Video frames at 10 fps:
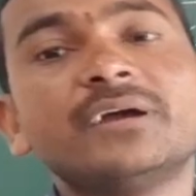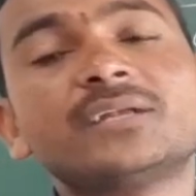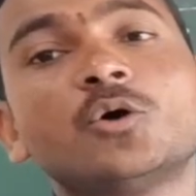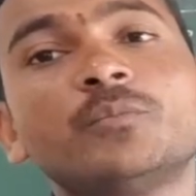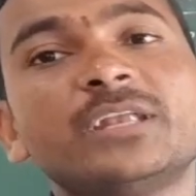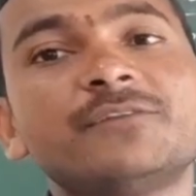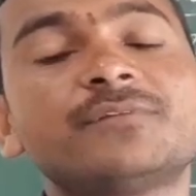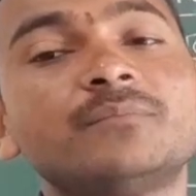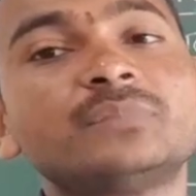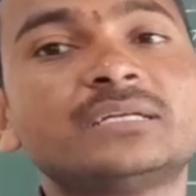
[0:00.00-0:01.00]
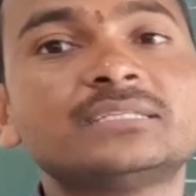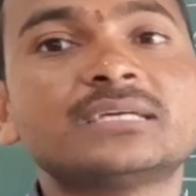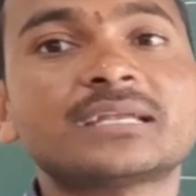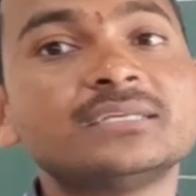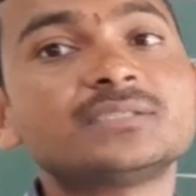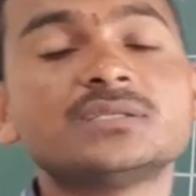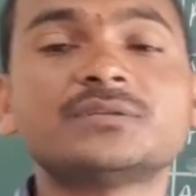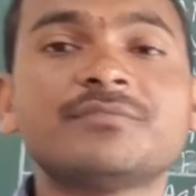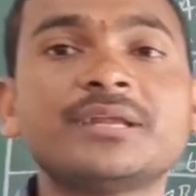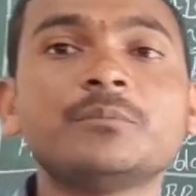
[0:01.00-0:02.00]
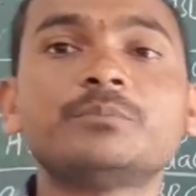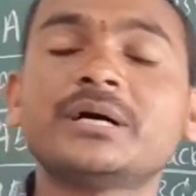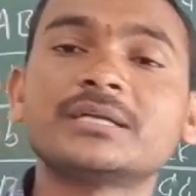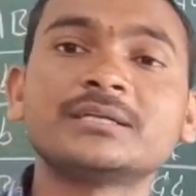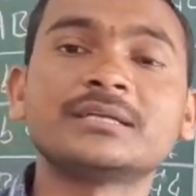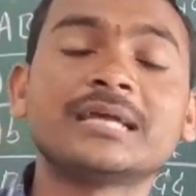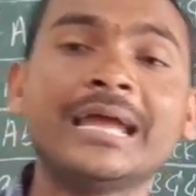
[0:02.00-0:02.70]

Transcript: how many form, that is a ratio is a very important in